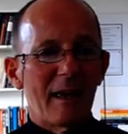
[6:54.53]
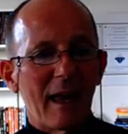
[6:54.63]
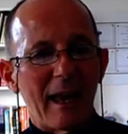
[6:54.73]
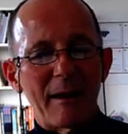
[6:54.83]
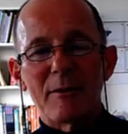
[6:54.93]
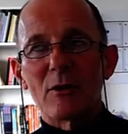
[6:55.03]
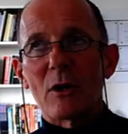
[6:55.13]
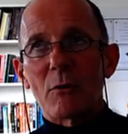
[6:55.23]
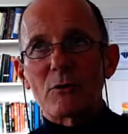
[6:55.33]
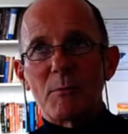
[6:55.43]

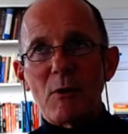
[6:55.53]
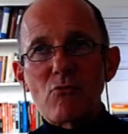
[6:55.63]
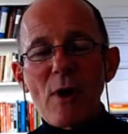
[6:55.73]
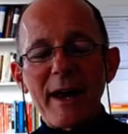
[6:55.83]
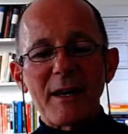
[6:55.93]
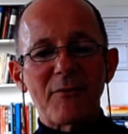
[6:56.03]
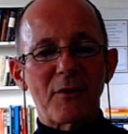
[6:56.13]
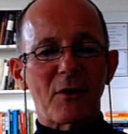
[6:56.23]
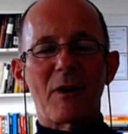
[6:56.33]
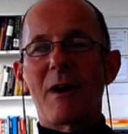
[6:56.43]
to be ready for
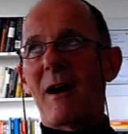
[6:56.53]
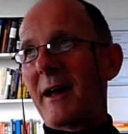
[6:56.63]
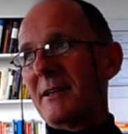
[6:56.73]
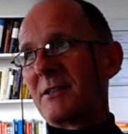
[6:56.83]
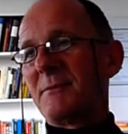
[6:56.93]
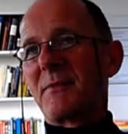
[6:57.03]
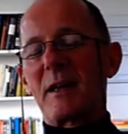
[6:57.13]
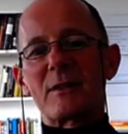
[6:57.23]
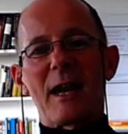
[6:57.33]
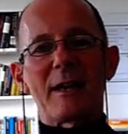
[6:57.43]
your client,
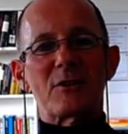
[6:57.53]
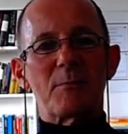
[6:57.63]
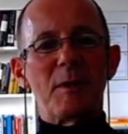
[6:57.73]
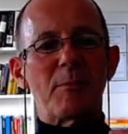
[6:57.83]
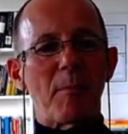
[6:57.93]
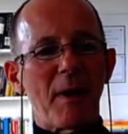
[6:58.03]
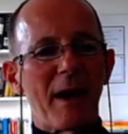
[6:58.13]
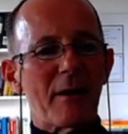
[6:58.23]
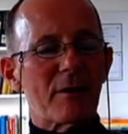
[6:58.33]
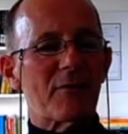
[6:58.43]
to be
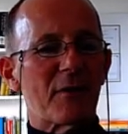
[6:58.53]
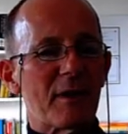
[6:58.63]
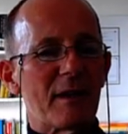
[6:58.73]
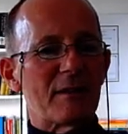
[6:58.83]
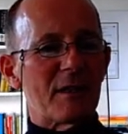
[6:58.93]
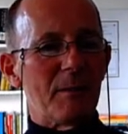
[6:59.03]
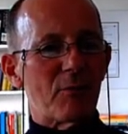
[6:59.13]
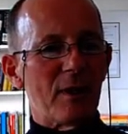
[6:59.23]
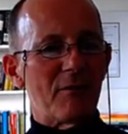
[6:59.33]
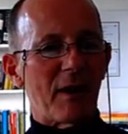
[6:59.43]
prepared for the
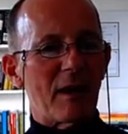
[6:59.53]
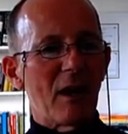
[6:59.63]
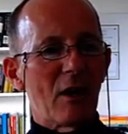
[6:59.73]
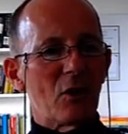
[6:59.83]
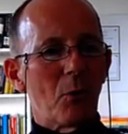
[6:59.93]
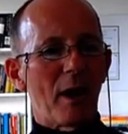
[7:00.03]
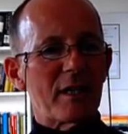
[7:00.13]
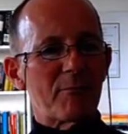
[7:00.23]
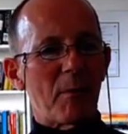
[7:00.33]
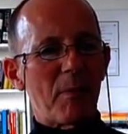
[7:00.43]
debriefing, you want to
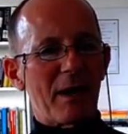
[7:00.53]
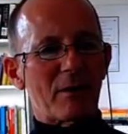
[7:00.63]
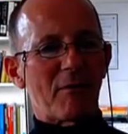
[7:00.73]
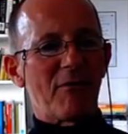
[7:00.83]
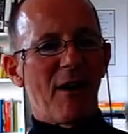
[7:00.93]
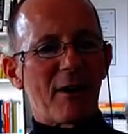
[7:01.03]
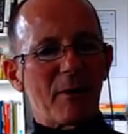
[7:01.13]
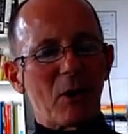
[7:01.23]
prepare the following